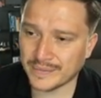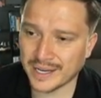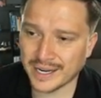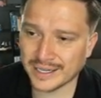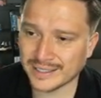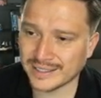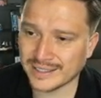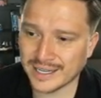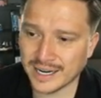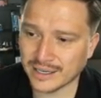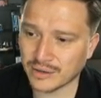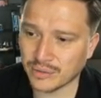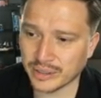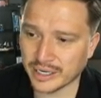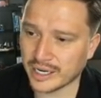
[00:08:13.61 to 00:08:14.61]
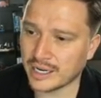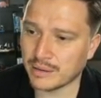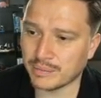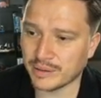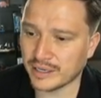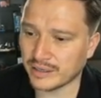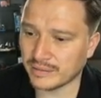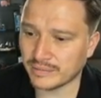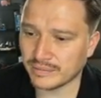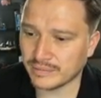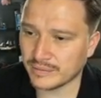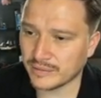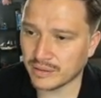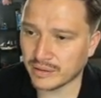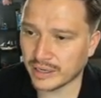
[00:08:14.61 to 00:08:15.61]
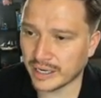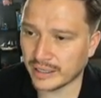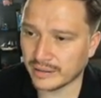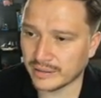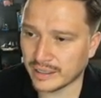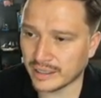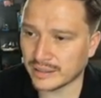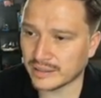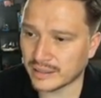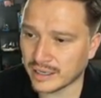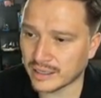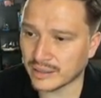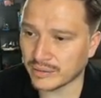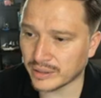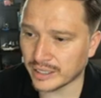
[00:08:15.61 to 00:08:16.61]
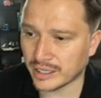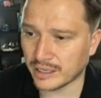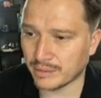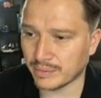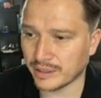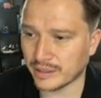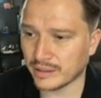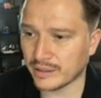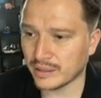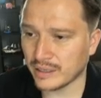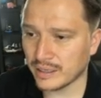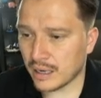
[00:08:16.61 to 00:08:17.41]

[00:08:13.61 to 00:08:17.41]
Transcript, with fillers: that it's not going to happen, okay? That it's not going to happen.